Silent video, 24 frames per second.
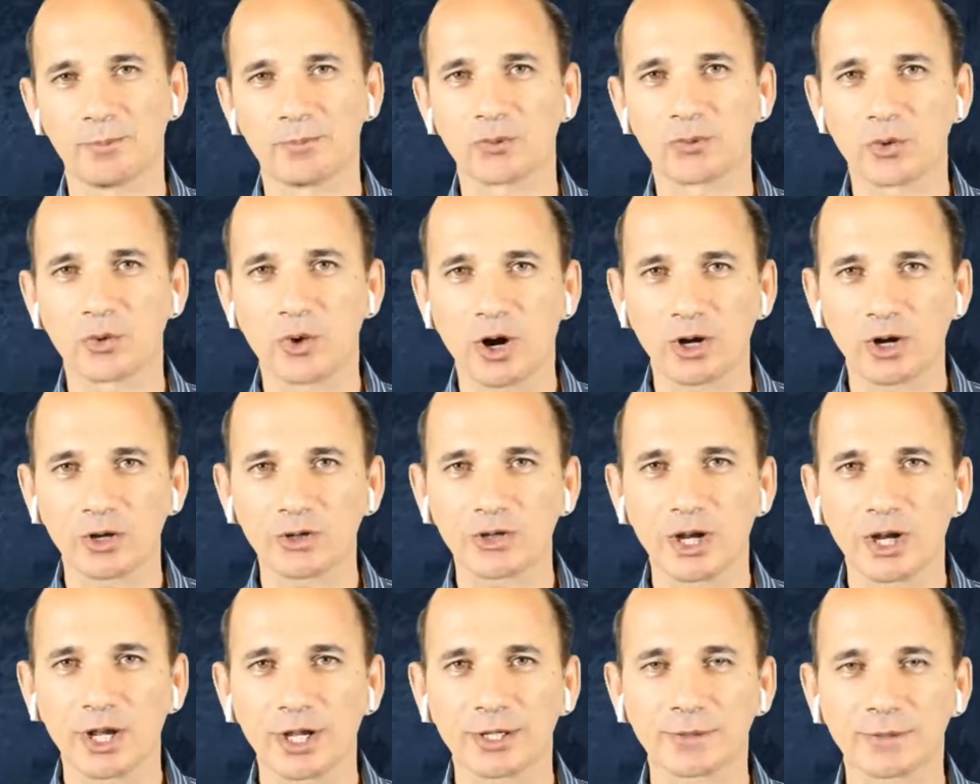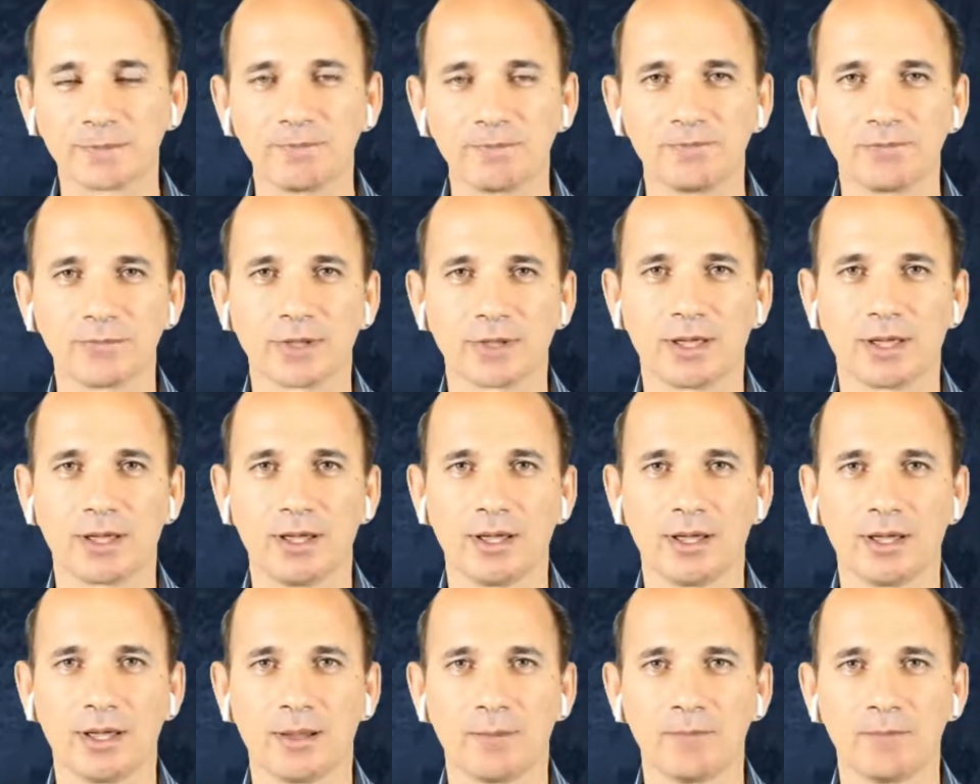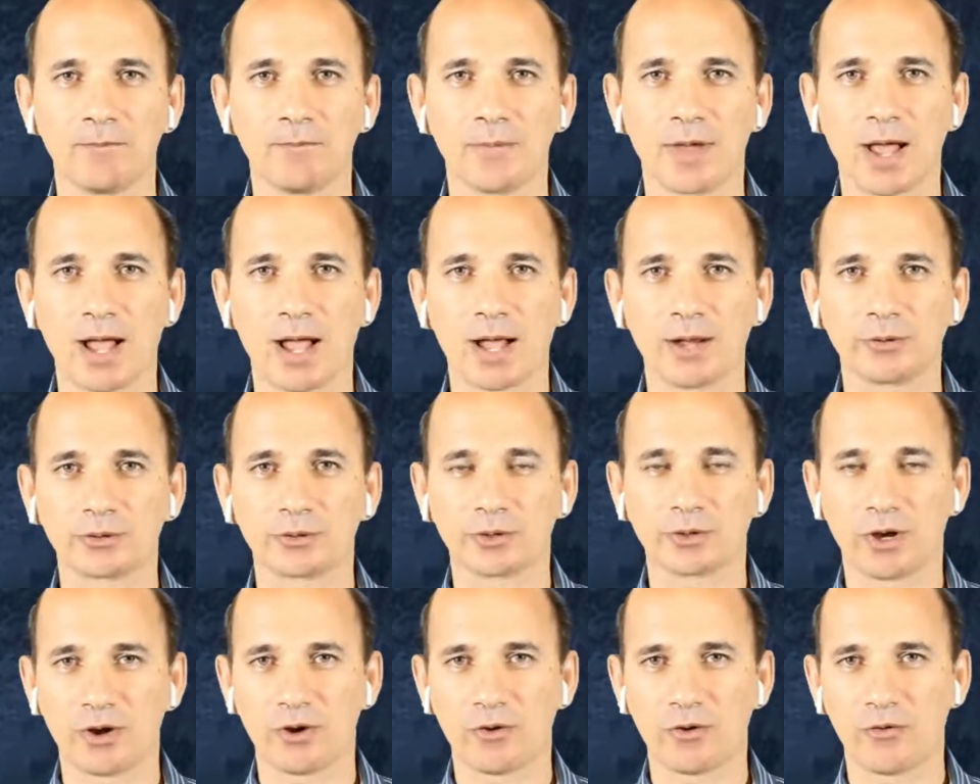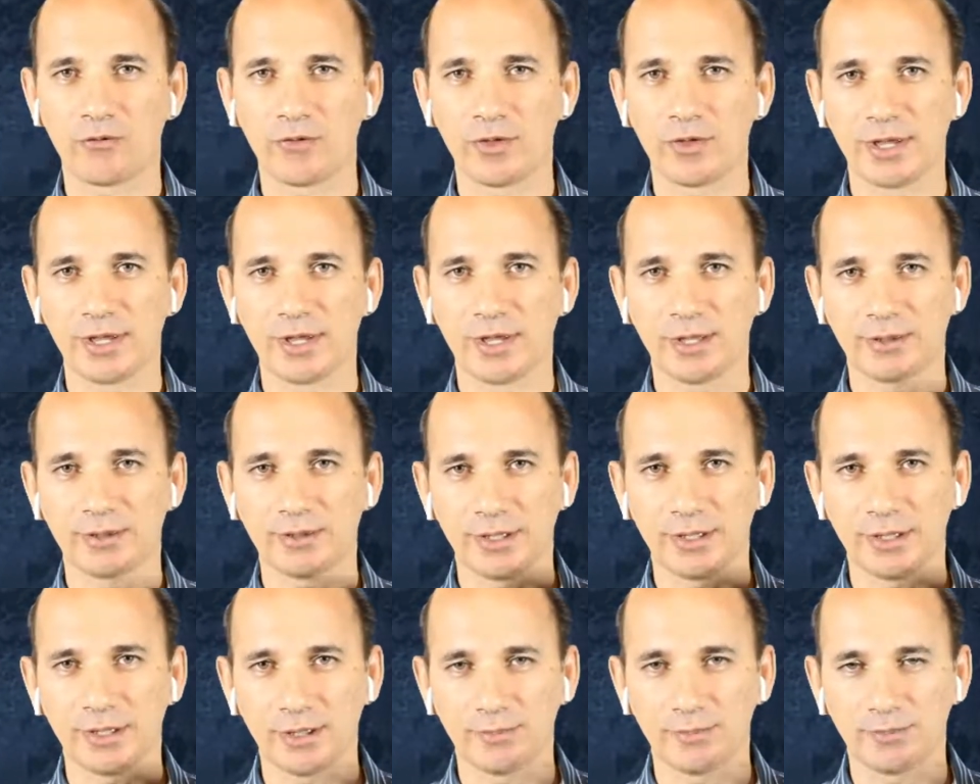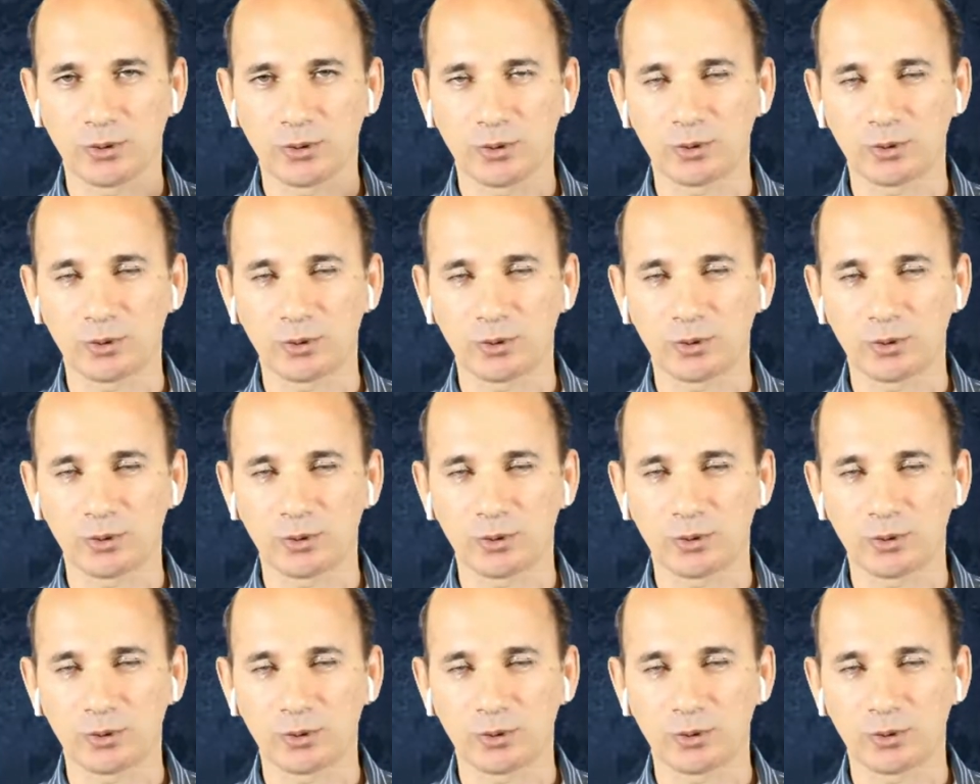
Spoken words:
project out of the